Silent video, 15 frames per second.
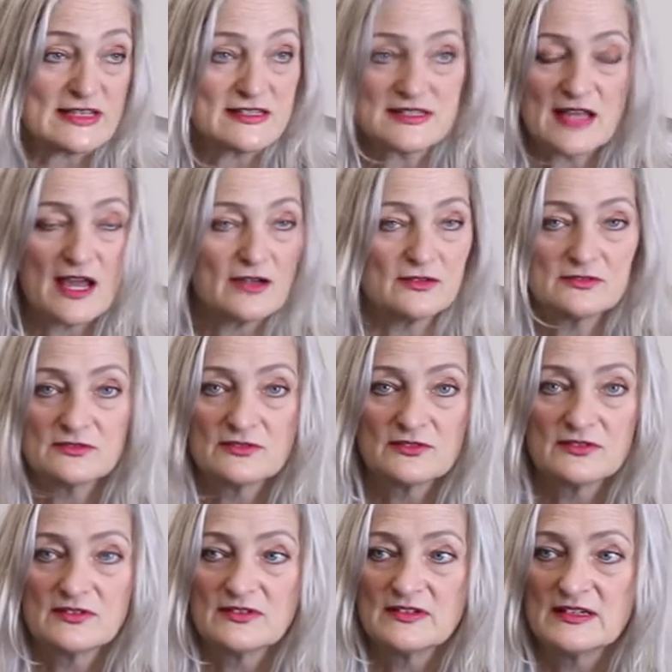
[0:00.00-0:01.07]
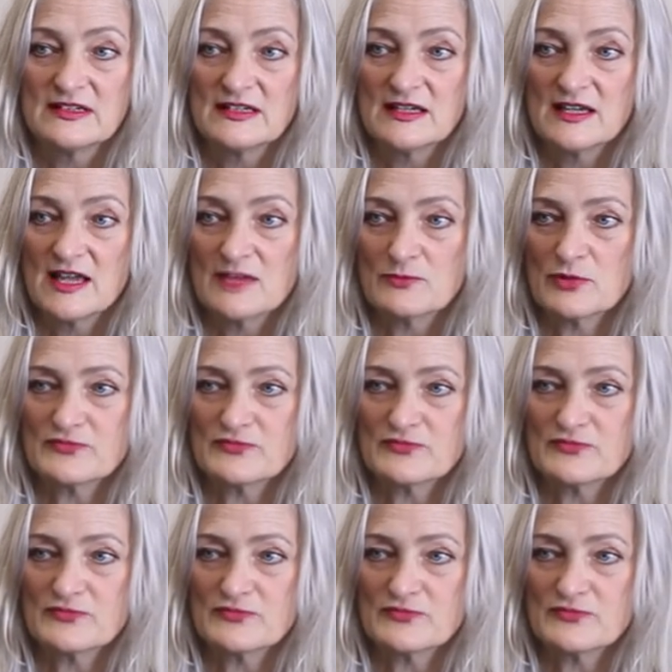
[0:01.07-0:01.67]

him a broken hurdy-gurdy.